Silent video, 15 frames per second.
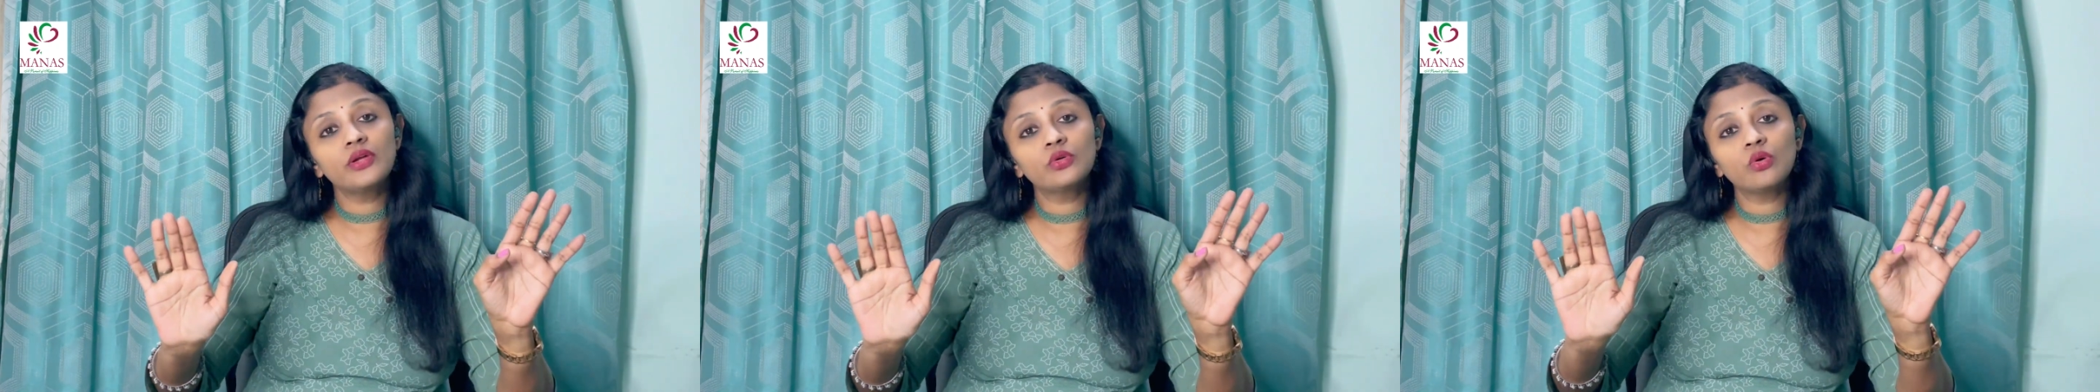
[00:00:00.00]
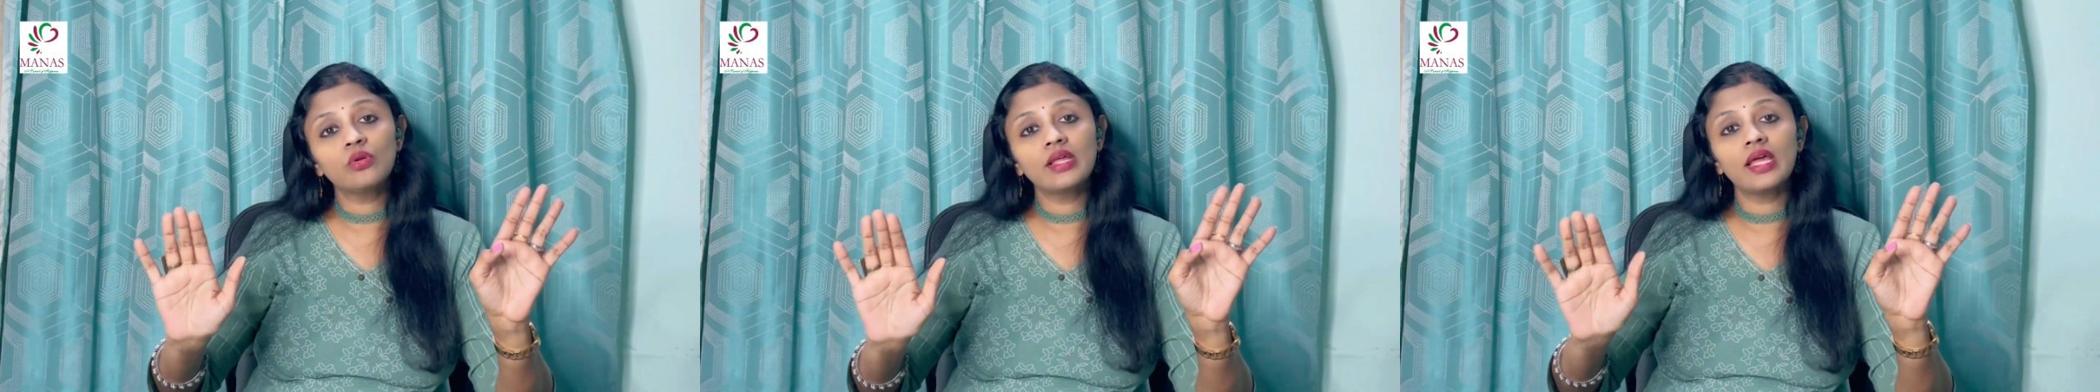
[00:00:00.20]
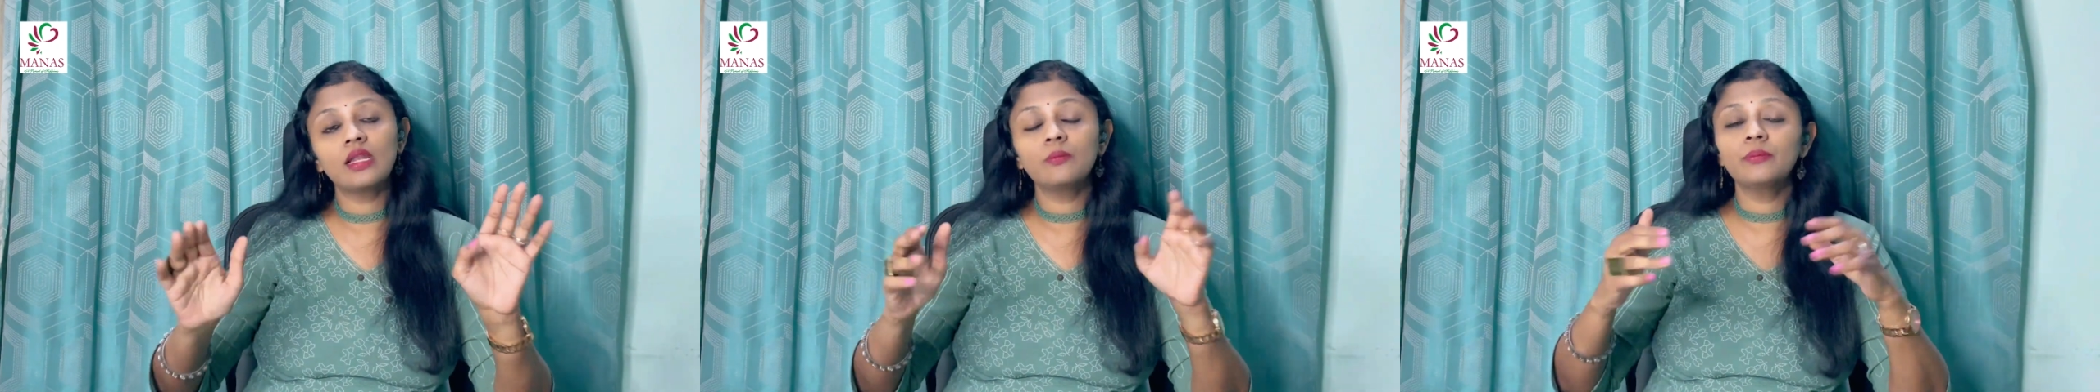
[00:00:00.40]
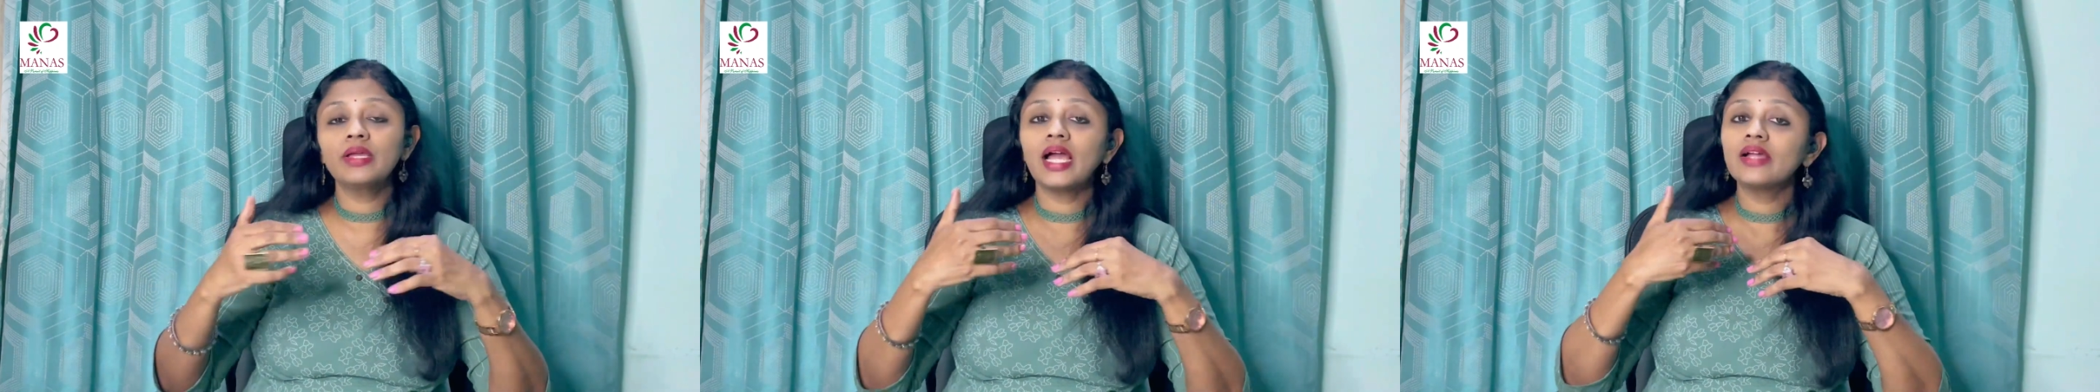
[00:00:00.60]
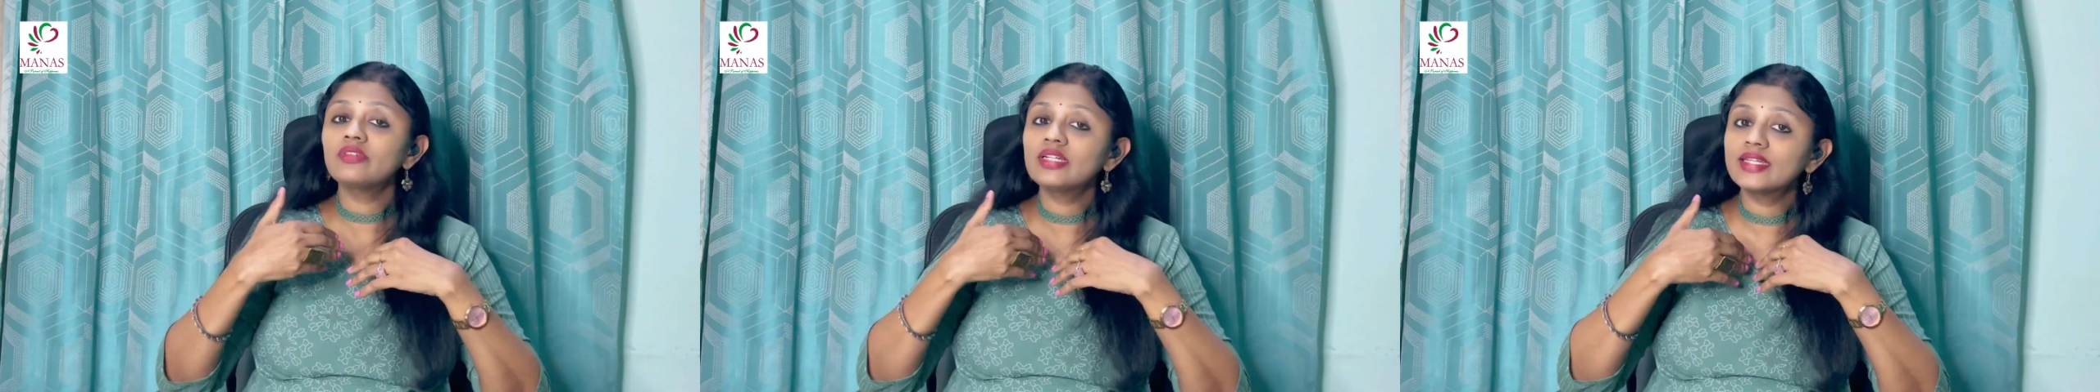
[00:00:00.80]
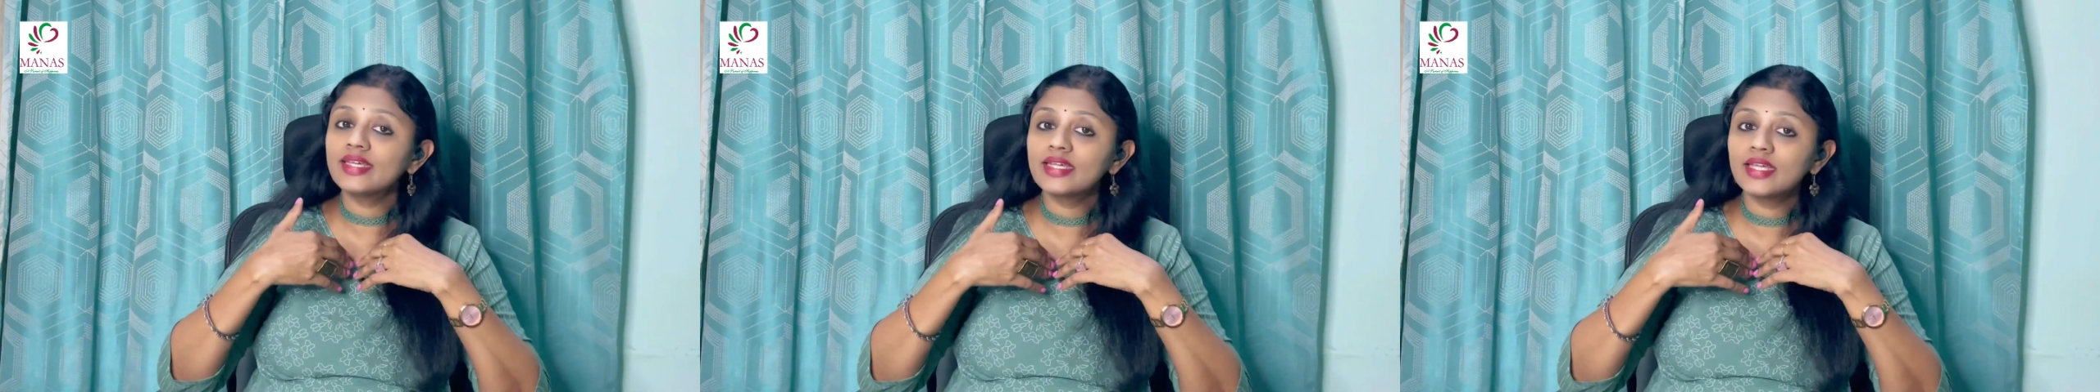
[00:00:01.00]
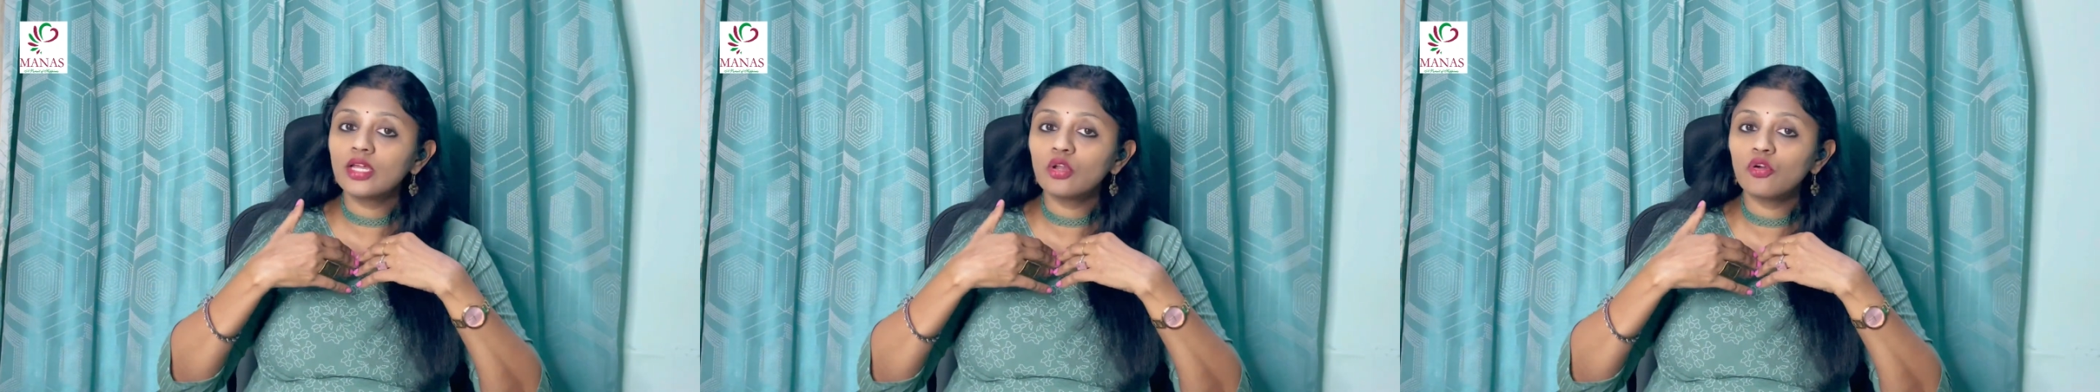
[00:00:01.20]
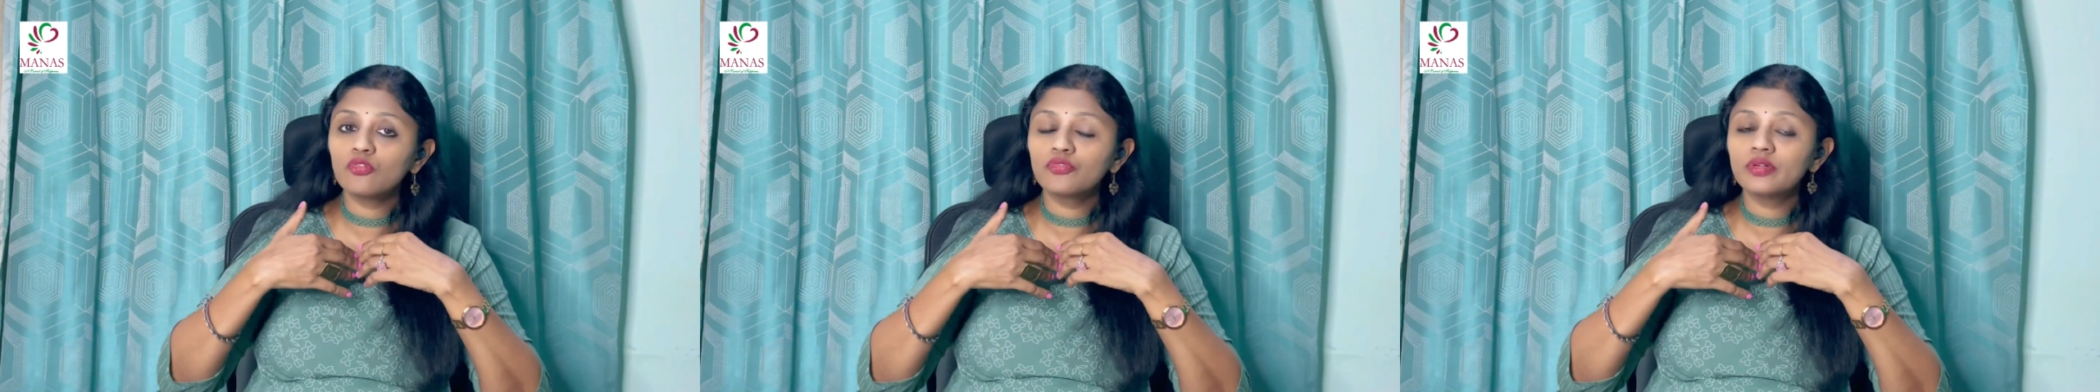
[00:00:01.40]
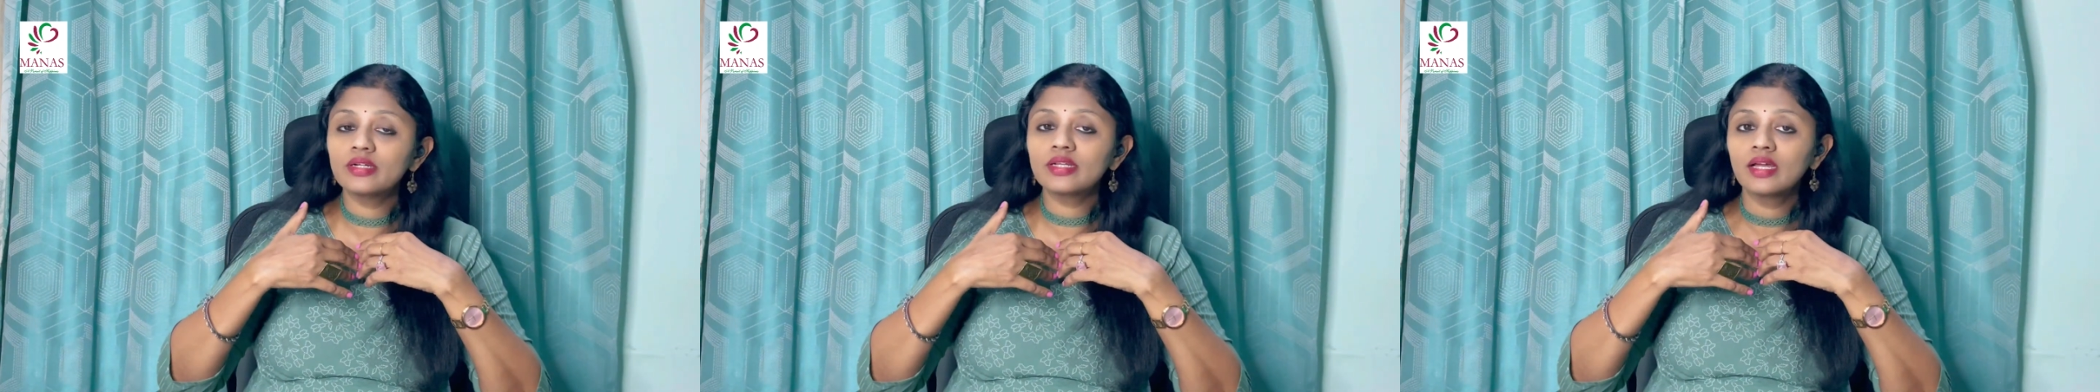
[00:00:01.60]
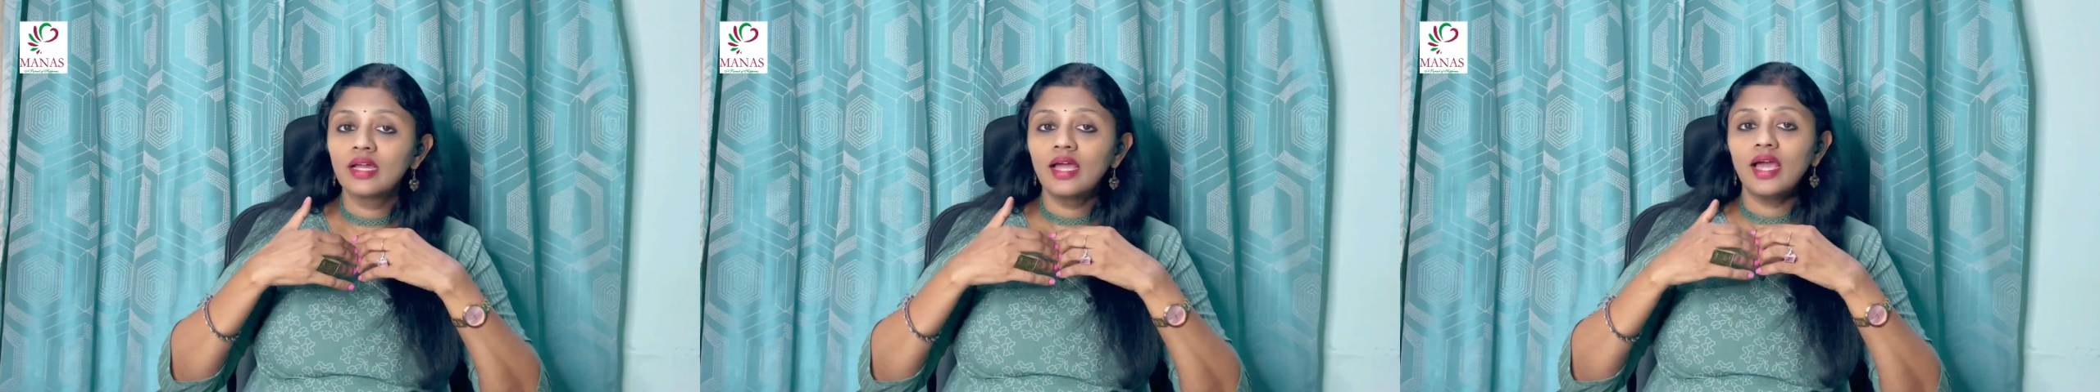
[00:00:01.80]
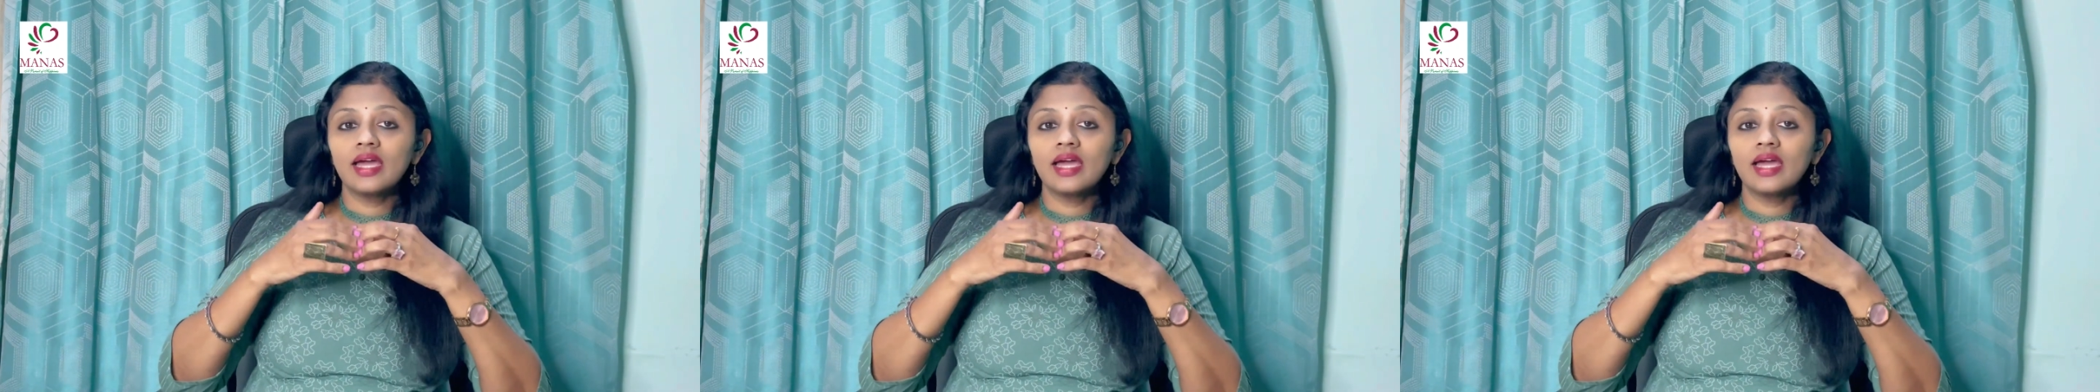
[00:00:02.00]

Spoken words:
you don't help me, I will take care of it